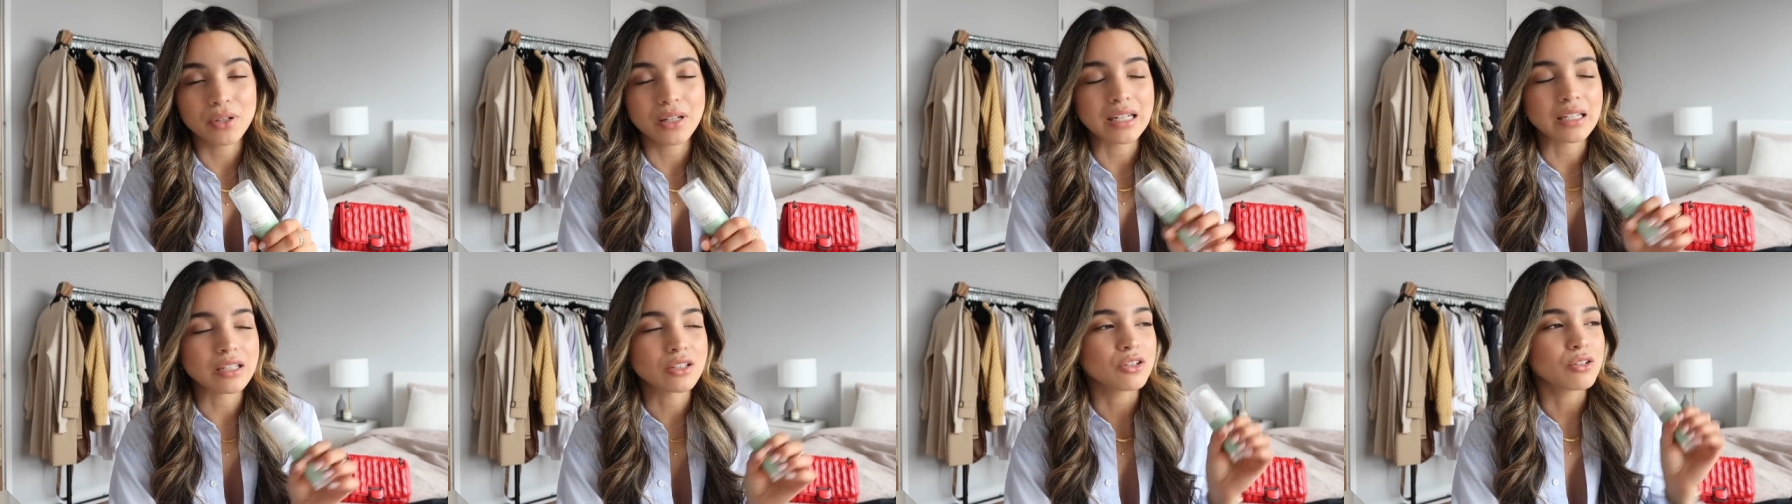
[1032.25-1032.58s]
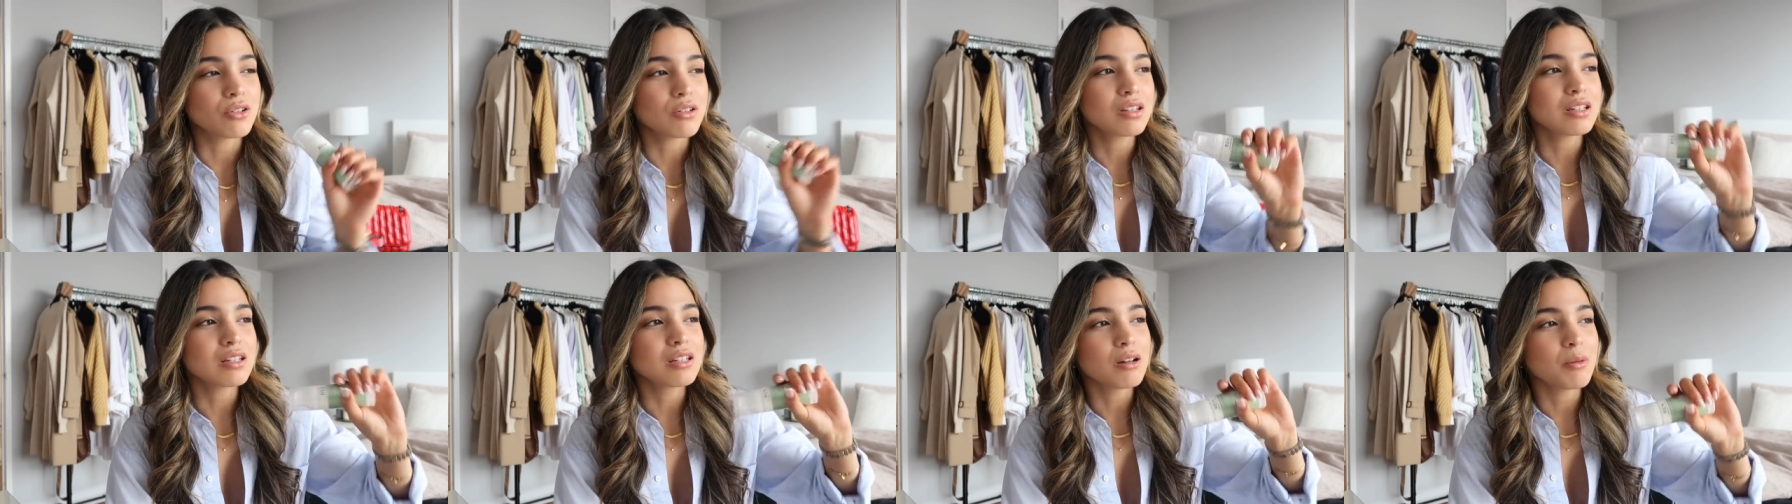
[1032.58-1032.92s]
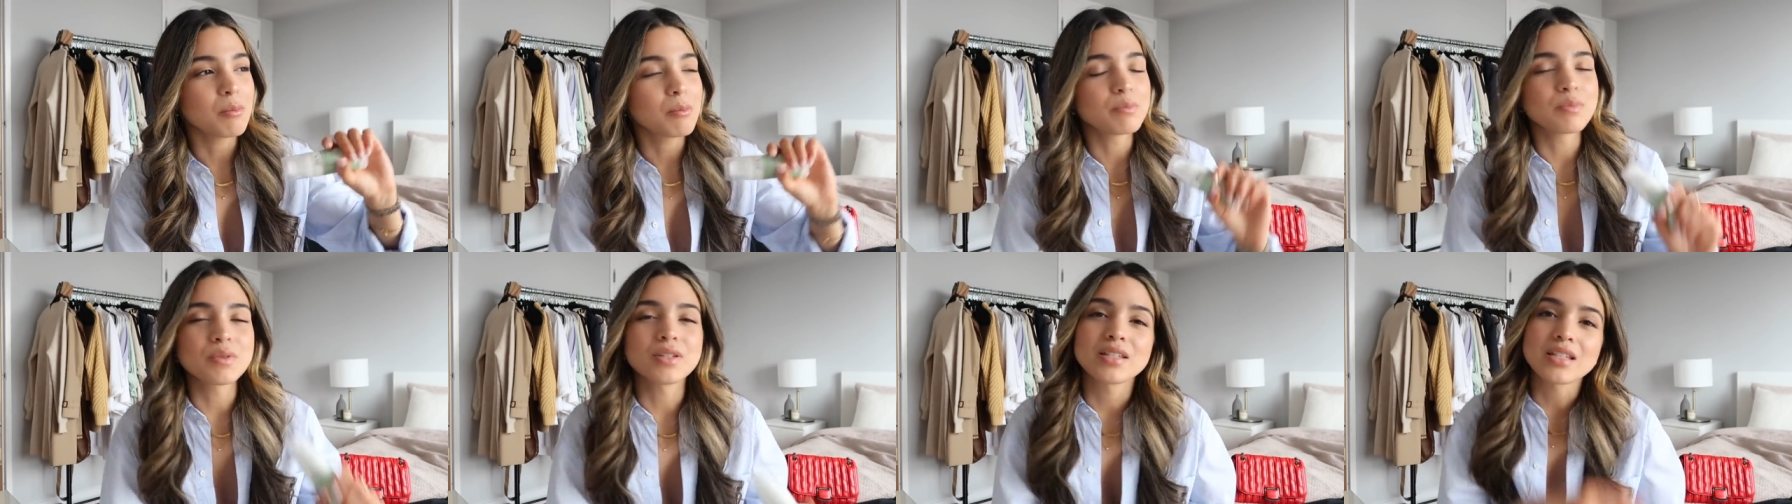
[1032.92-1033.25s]
Like, you know the
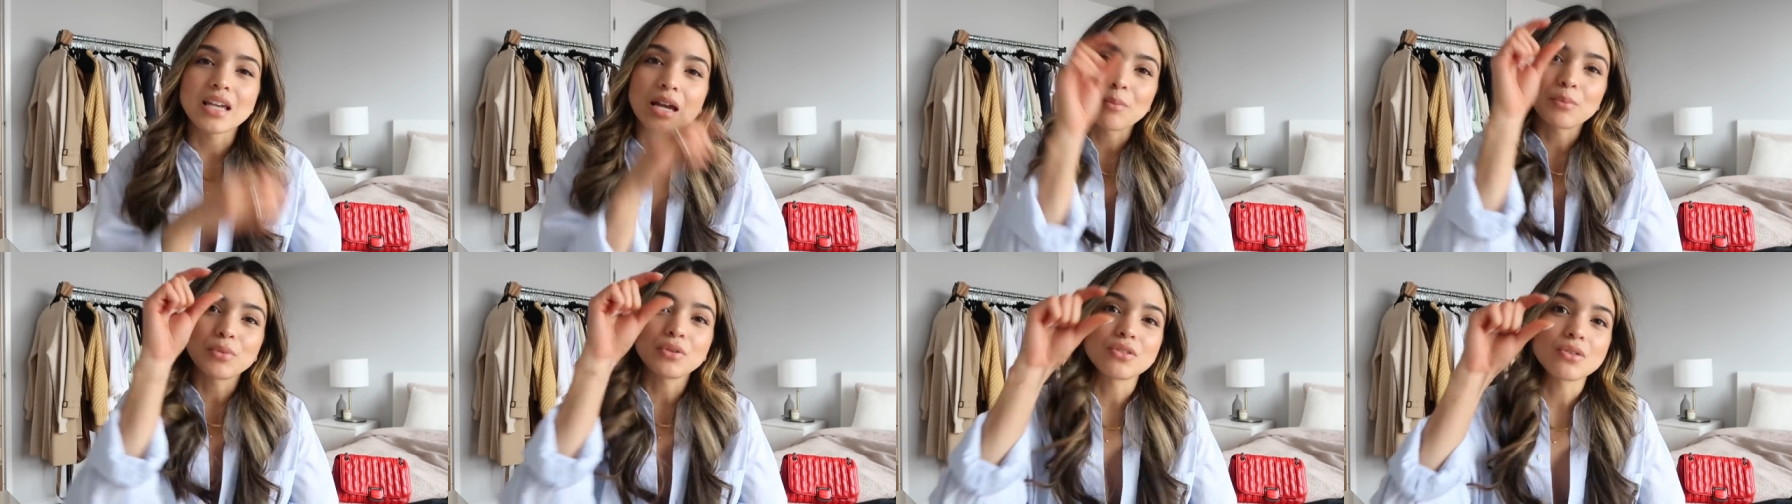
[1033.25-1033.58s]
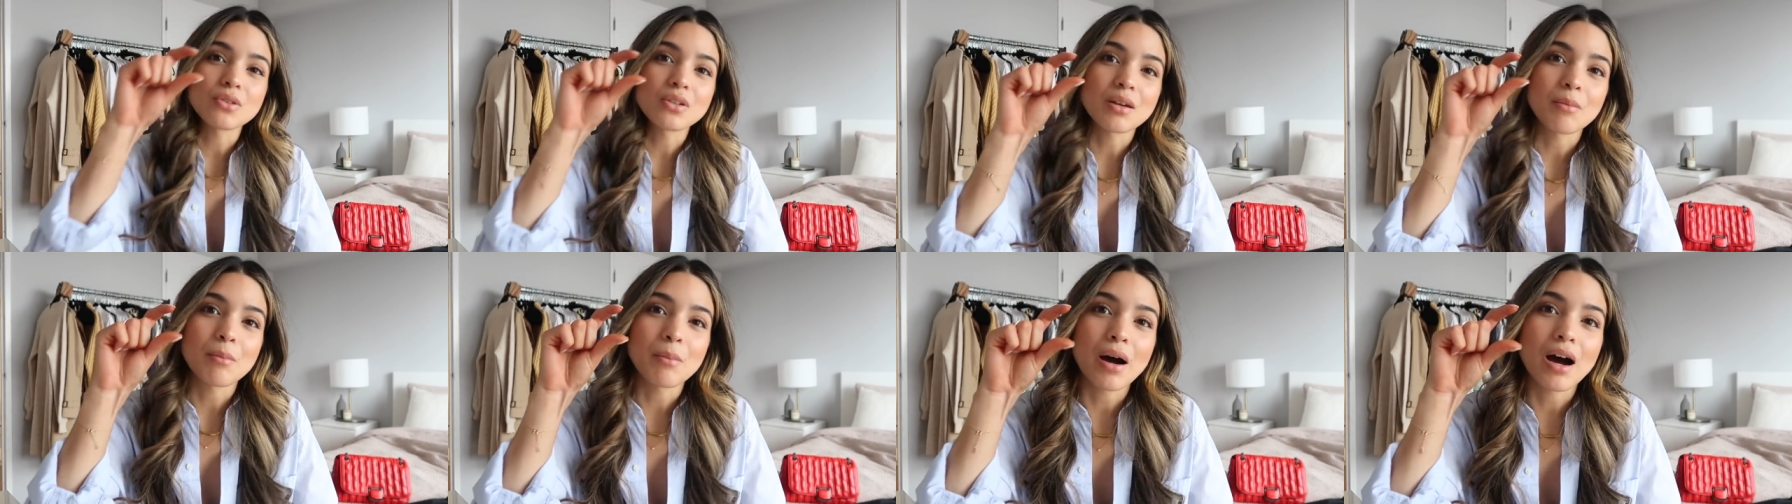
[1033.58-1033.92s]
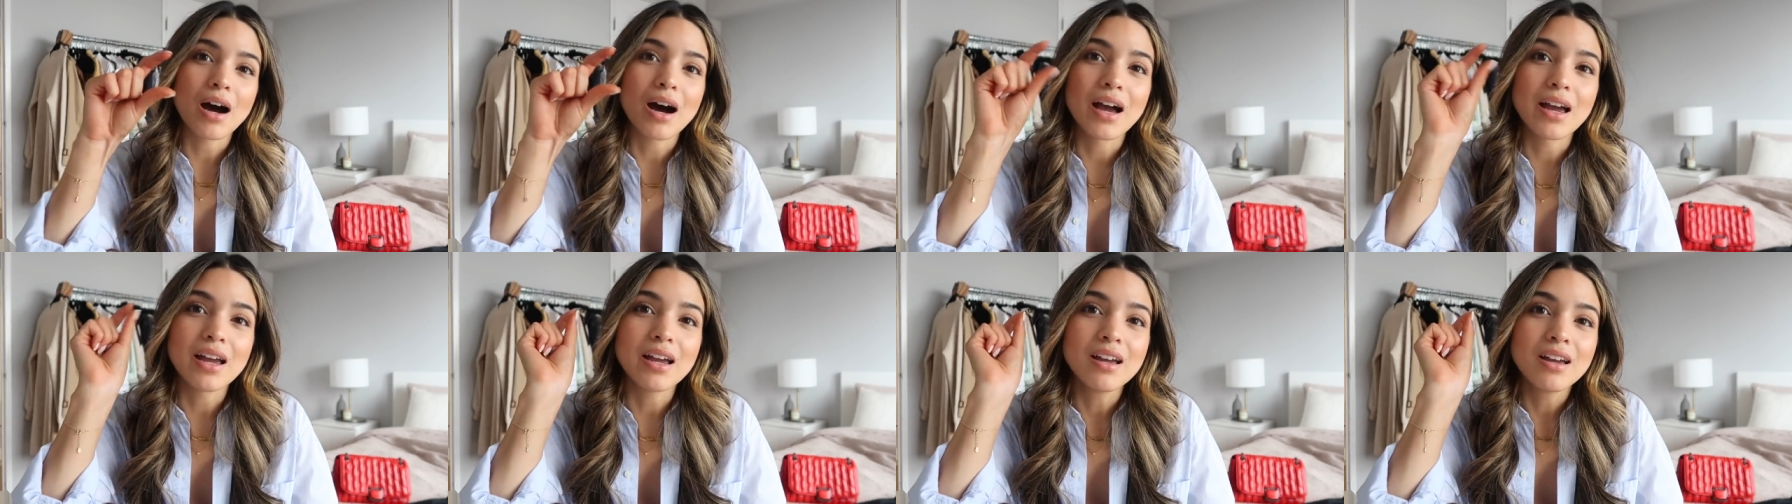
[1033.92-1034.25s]
little samples you can
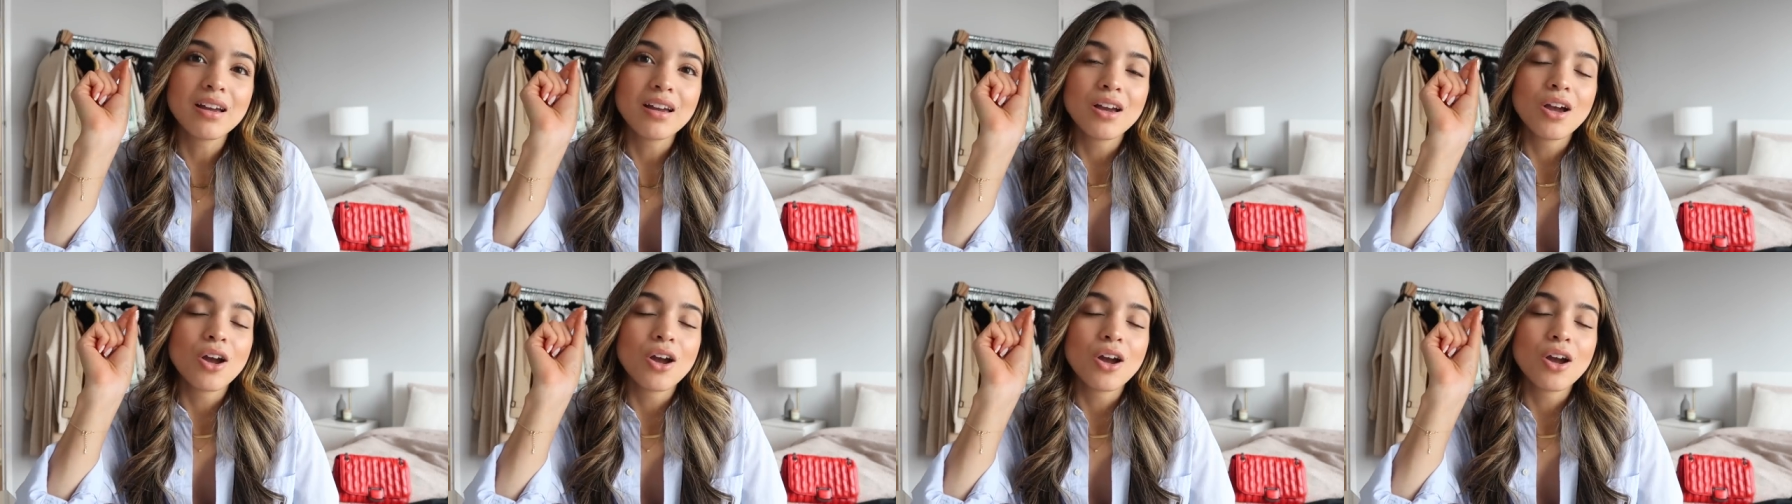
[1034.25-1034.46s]
buy